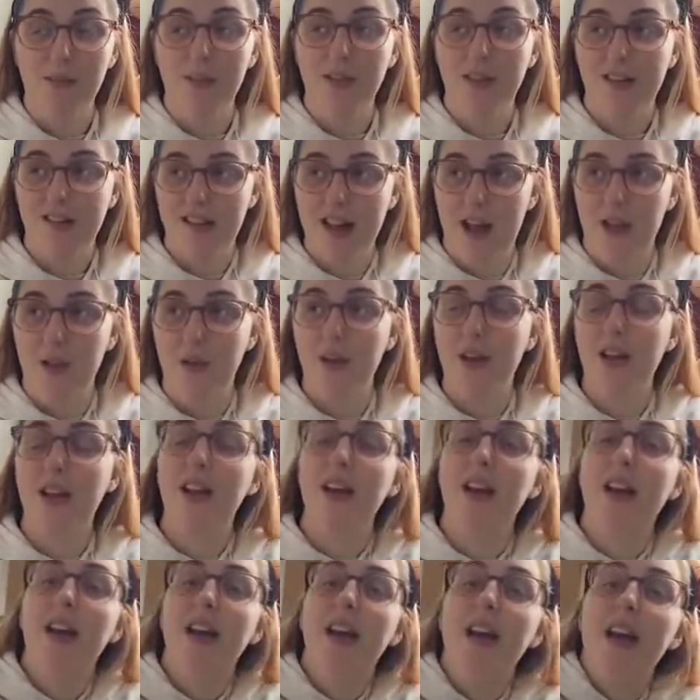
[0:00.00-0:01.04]
So
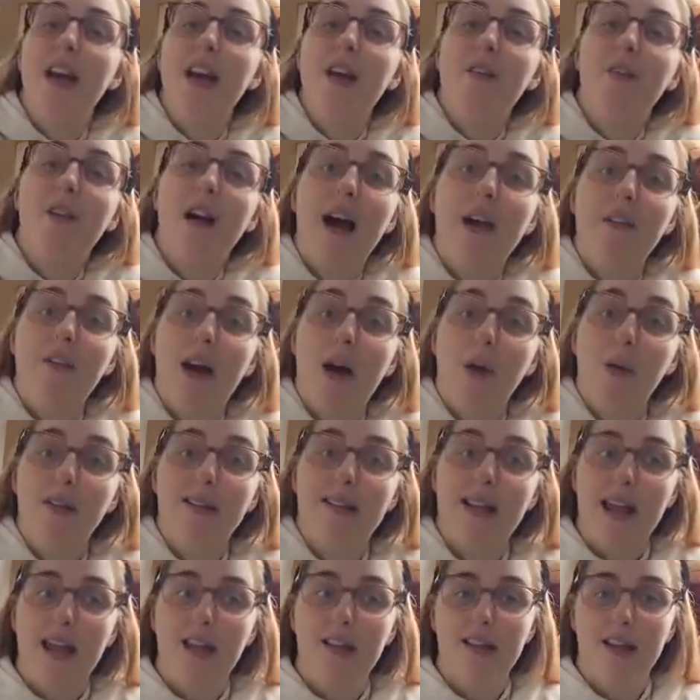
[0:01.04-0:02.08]
5 hours
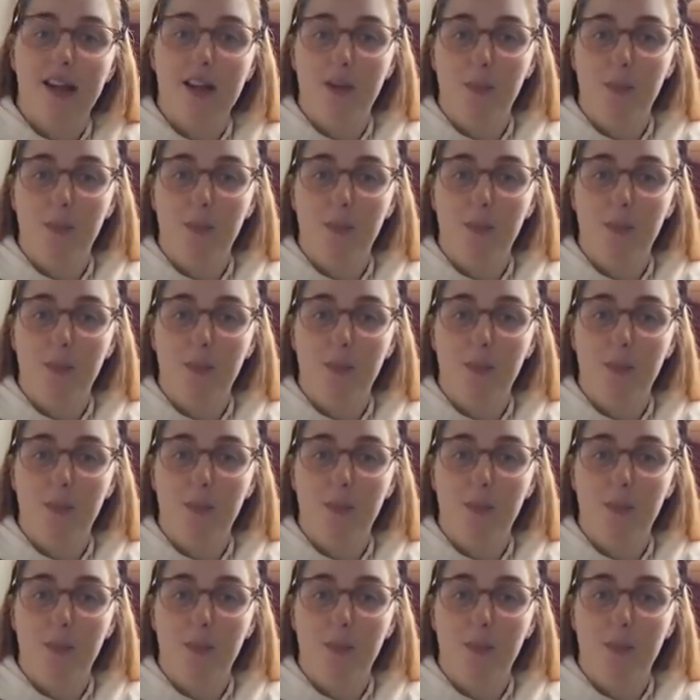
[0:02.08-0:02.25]
later,